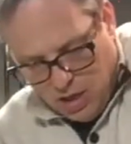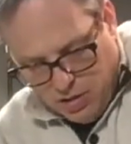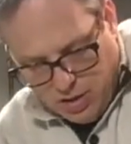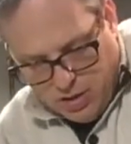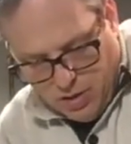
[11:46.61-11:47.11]

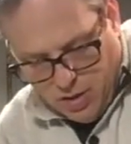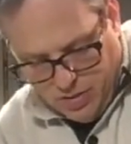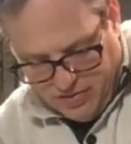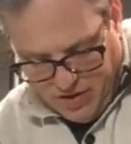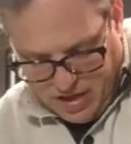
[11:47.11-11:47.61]
Chris, you can
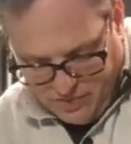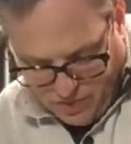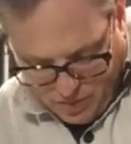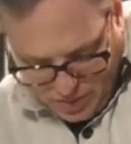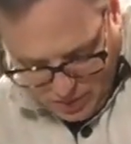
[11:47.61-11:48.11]
always fast
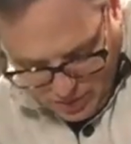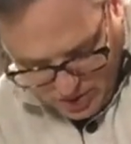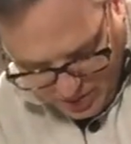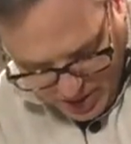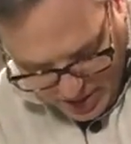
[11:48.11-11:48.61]
forward through
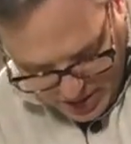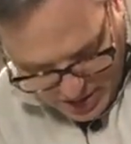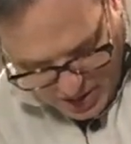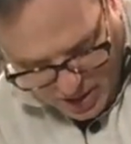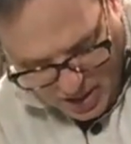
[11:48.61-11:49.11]
some of
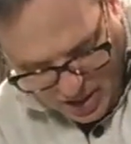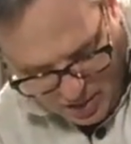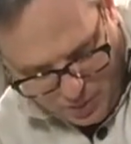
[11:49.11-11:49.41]
this in